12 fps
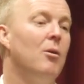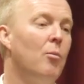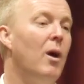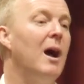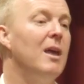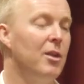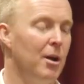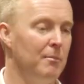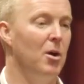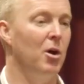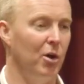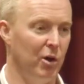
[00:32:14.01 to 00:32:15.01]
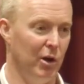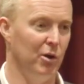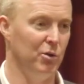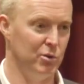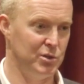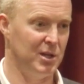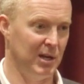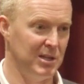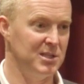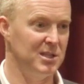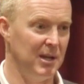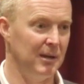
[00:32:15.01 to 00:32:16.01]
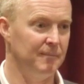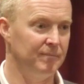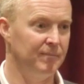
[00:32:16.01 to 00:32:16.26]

a way that I'm not going to lose the listing.